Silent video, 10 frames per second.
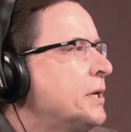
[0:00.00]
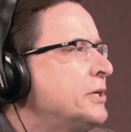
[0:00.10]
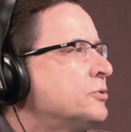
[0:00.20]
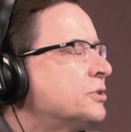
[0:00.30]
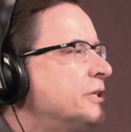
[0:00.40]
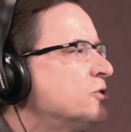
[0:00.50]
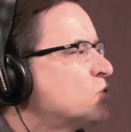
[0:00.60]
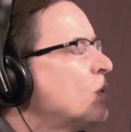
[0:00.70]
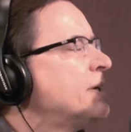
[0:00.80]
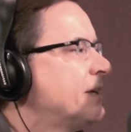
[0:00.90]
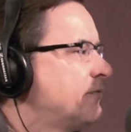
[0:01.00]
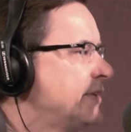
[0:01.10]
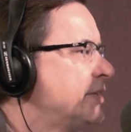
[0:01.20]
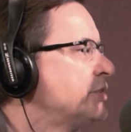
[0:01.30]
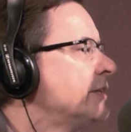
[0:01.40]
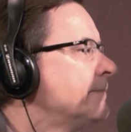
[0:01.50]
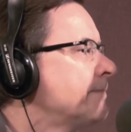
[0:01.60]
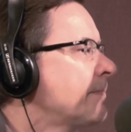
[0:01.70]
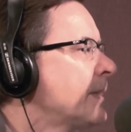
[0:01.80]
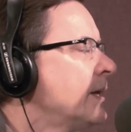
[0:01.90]
Well, here's one definition.
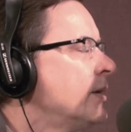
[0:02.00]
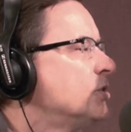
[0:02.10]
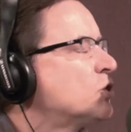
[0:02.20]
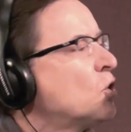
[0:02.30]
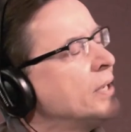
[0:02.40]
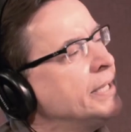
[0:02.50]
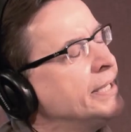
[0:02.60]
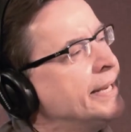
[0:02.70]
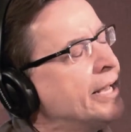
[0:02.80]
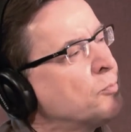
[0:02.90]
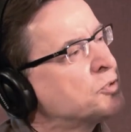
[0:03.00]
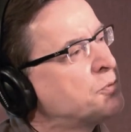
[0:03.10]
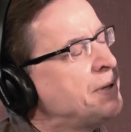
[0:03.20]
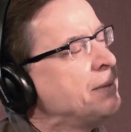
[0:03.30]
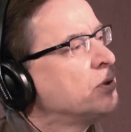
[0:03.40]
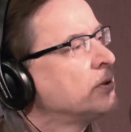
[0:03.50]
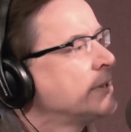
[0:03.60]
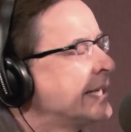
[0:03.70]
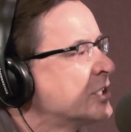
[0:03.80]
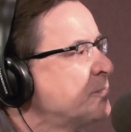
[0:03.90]
So it helps people
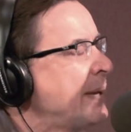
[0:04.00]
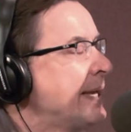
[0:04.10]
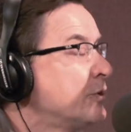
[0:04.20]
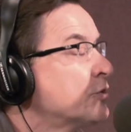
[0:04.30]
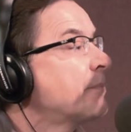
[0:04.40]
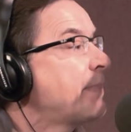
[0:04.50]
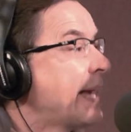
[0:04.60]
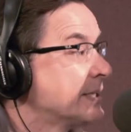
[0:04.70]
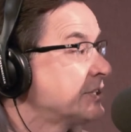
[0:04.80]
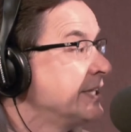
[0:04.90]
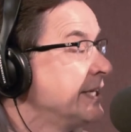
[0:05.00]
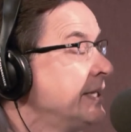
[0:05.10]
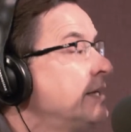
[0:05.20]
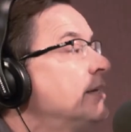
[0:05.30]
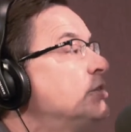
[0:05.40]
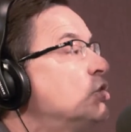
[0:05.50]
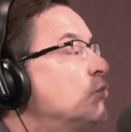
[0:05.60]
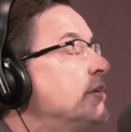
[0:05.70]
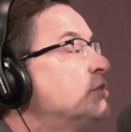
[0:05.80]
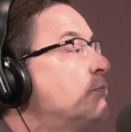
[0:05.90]
expand their capacity to
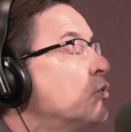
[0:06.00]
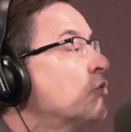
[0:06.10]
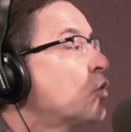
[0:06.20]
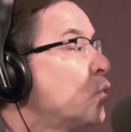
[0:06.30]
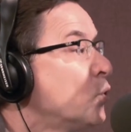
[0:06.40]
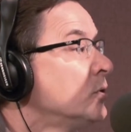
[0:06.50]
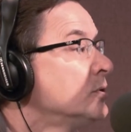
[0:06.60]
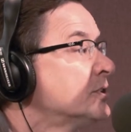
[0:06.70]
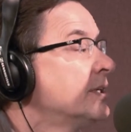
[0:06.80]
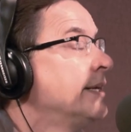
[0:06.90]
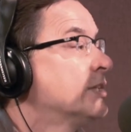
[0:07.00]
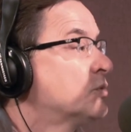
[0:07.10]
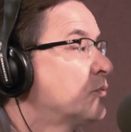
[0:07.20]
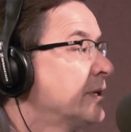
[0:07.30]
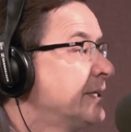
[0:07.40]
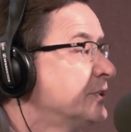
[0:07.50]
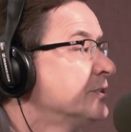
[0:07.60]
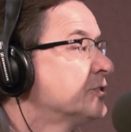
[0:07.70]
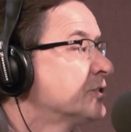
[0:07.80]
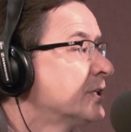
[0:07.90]
reach both goals and
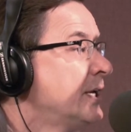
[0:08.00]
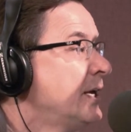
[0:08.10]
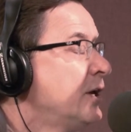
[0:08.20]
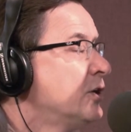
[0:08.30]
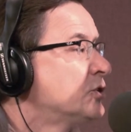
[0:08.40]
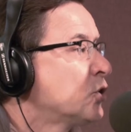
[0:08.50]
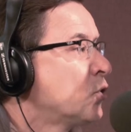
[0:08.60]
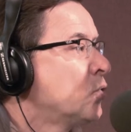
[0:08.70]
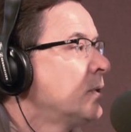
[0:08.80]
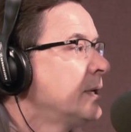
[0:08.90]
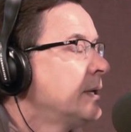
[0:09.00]
aspirations. So